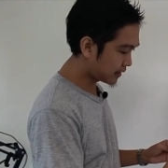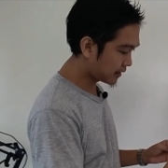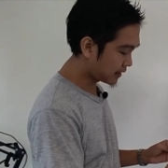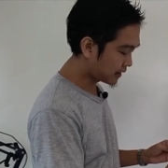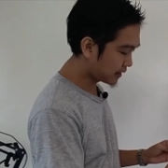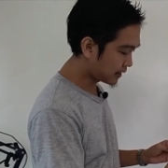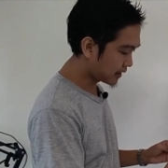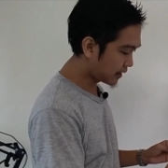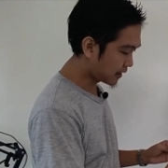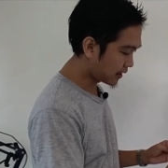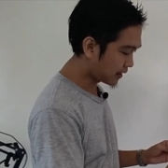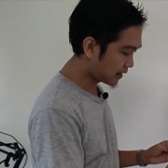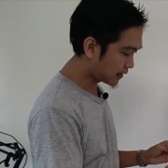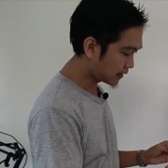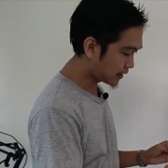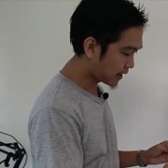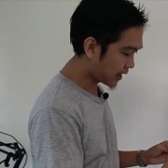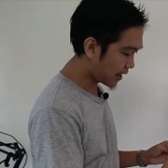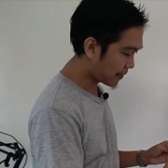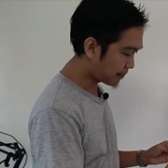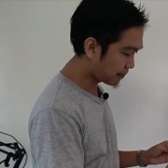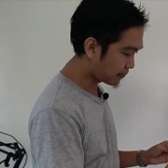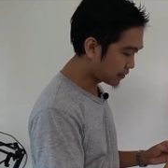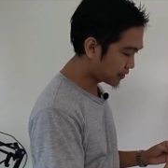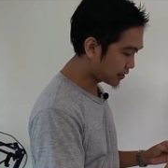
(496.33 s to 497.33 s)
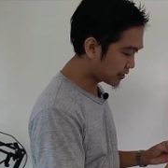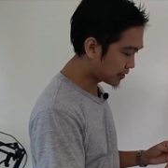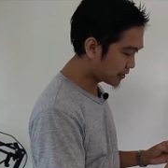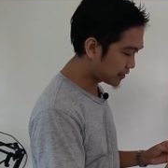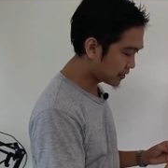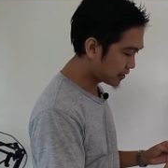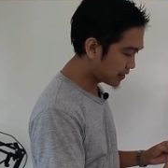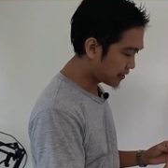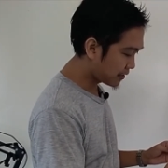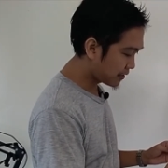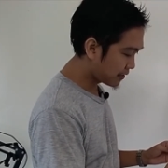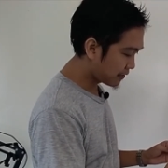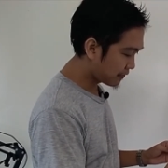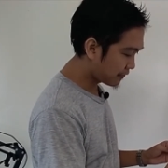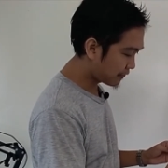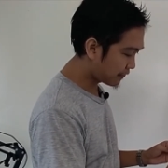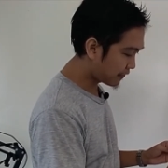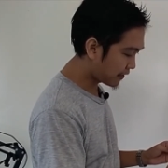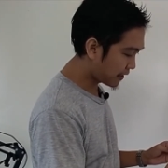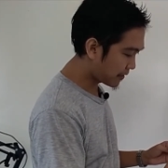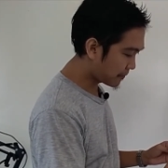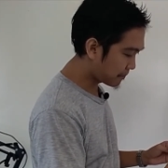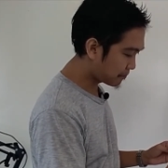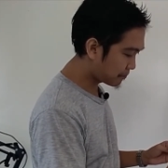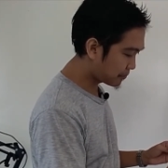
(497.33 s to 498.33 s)
uh, tapos
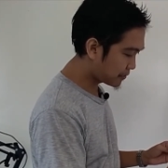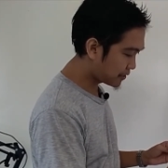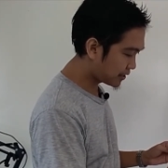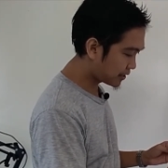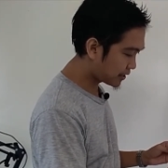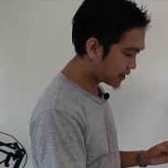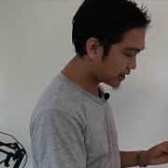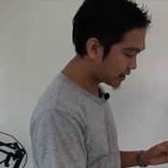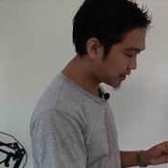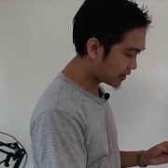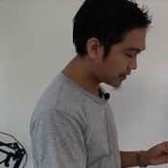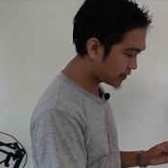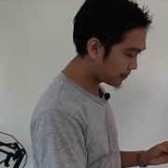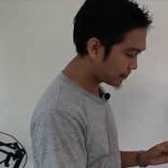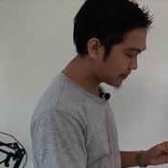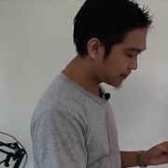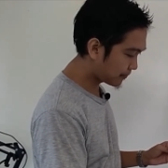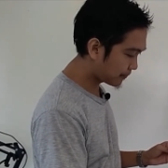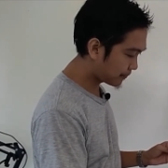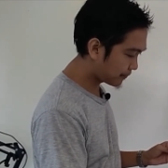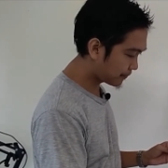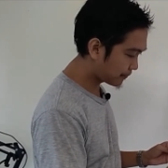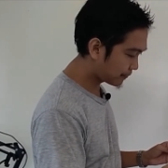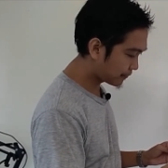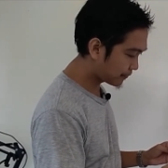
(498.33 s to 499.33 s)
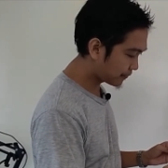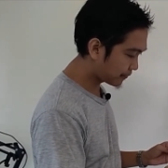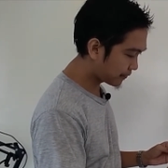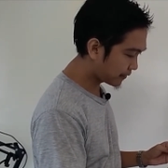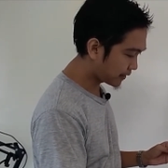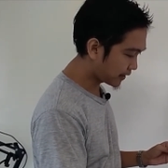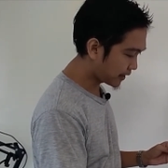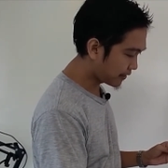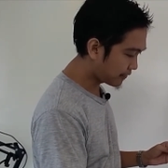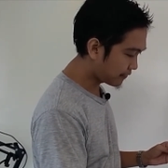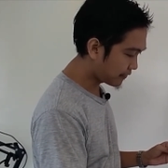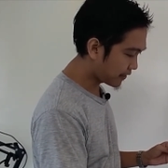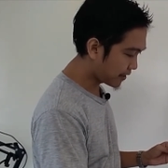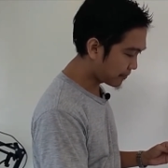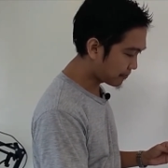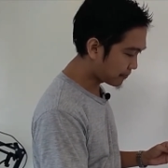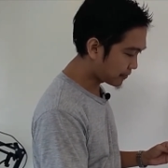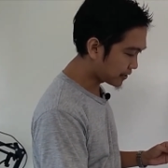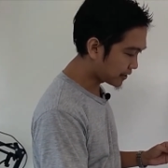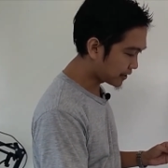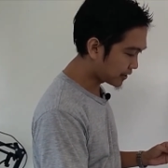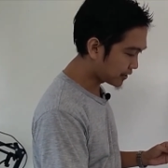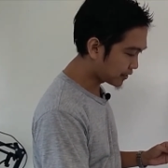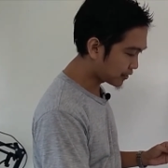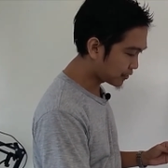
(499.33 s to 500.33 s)
five percent, okay, five
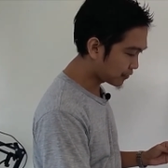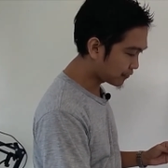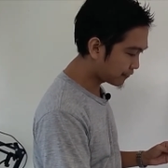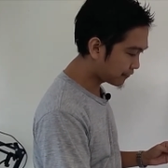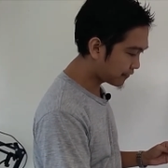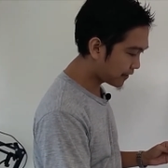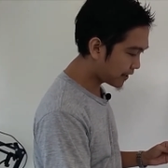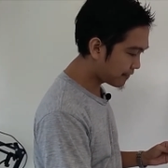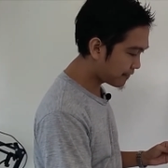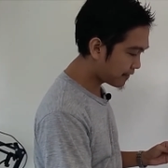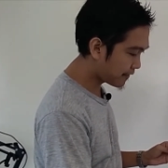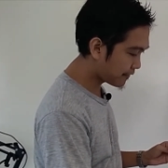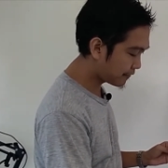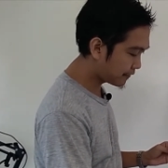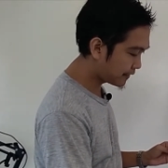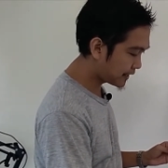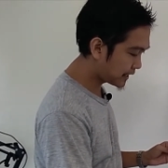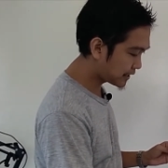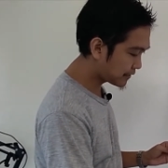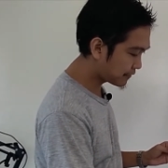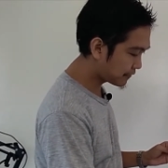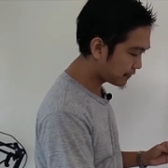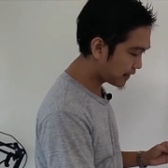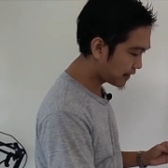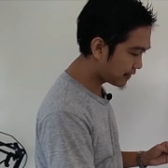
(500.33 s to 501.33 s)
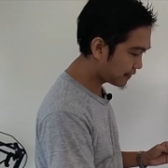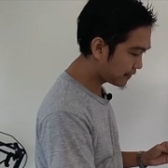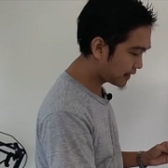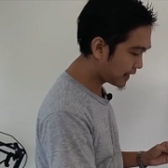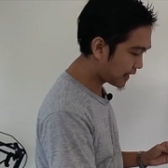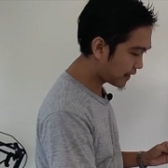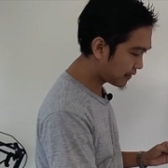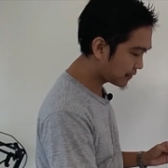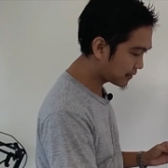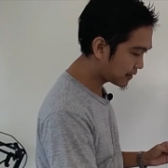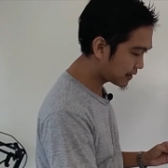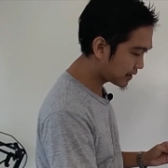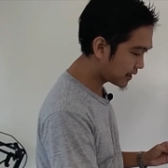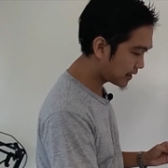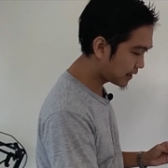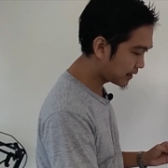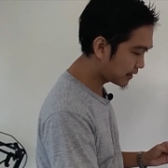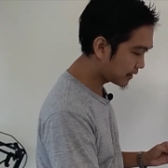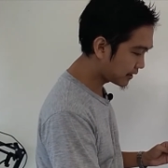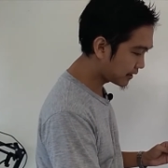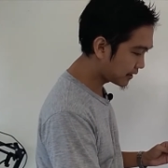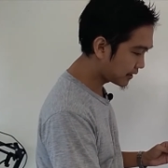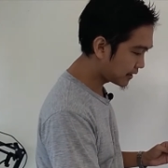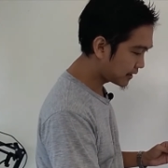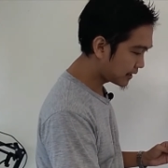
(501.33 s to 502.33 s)
percent. So, five, that's five thousand
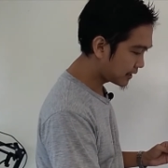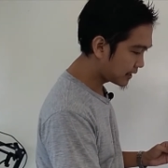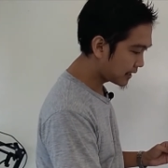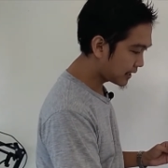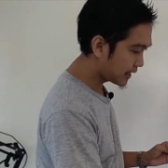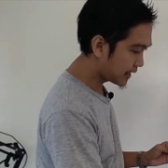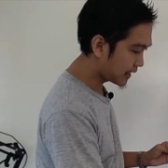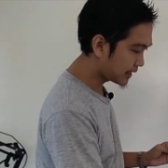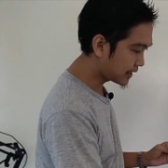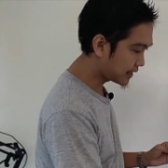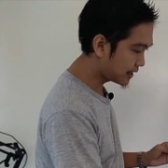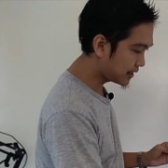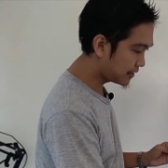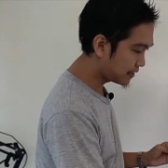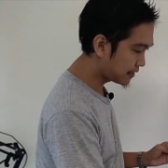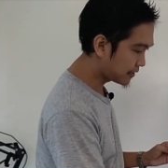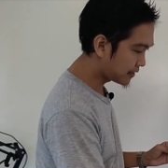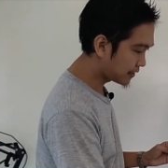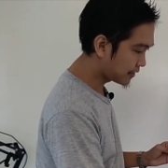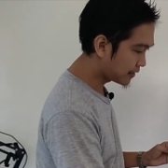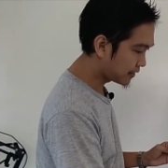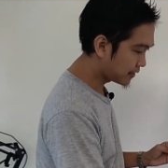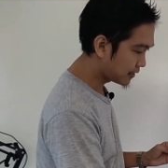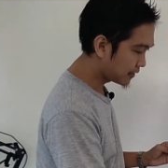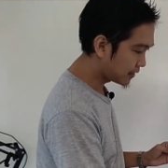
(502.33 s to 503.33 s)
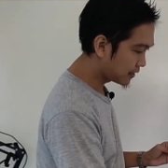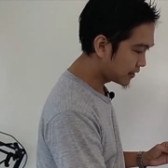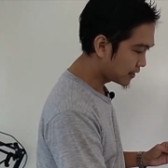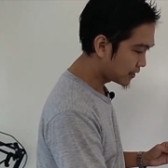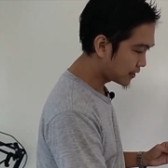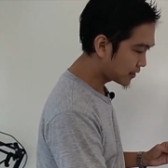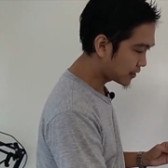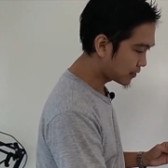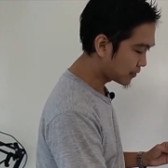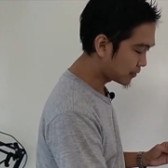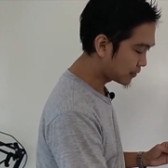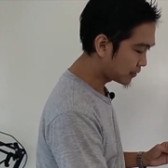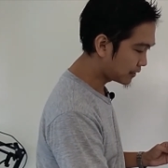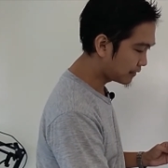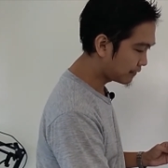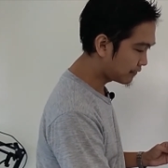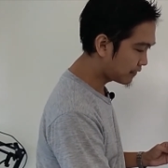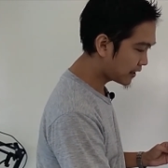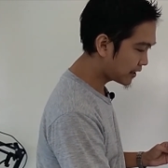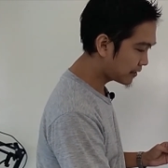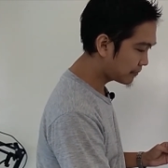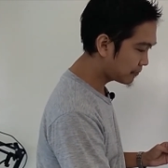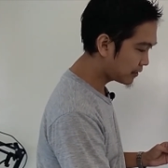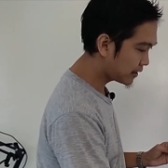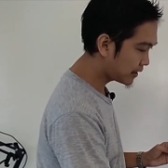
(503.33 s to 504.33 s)
a year. So,
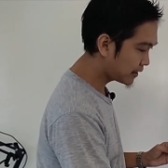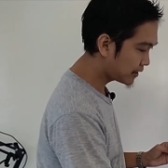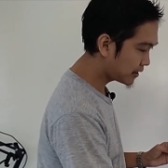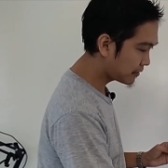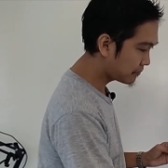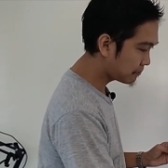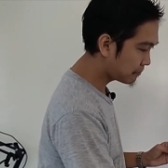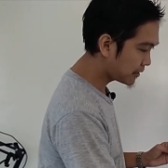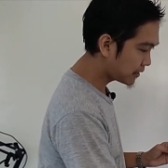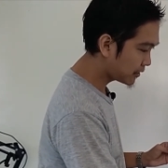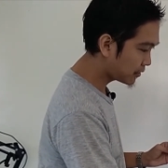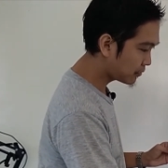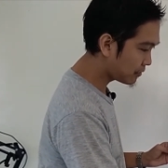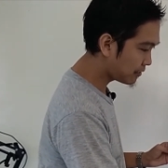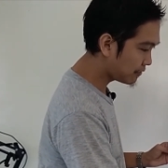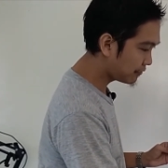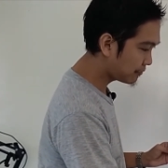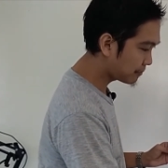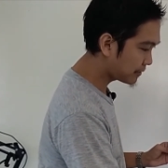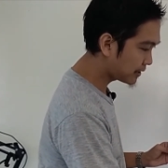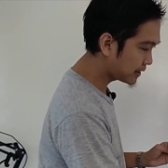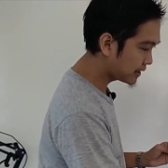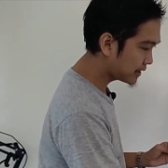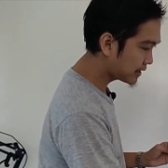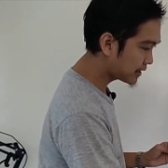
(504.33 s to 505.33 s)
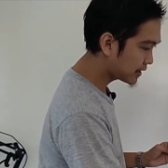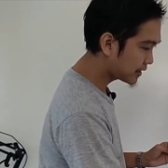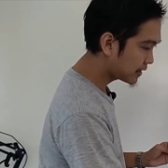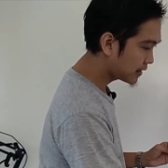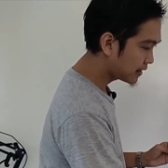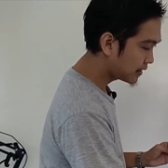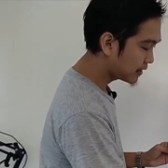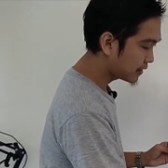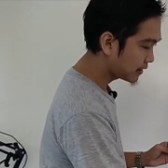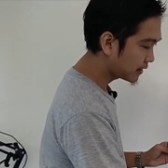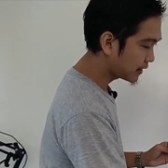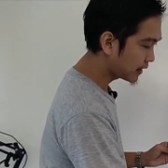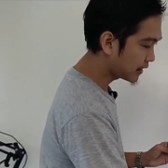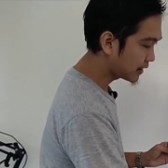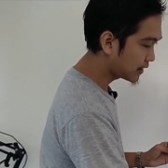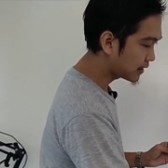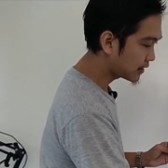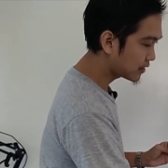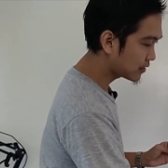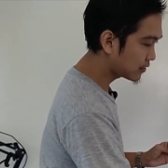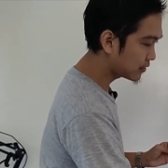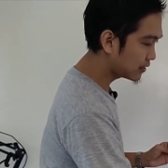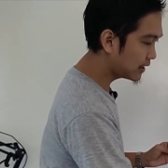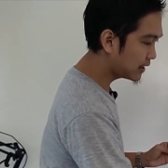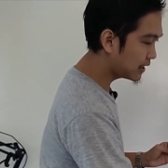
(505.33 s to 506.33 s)
divide mo lang yan by twelve months, okay?
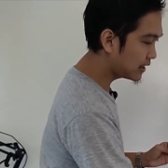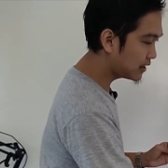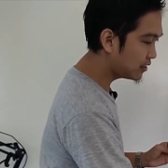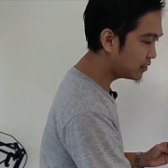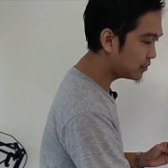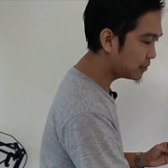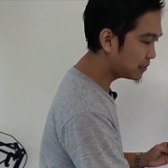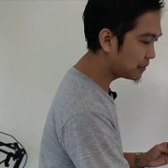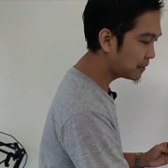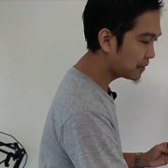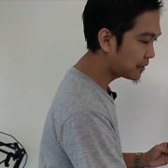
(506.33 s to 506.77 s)
So, yan yung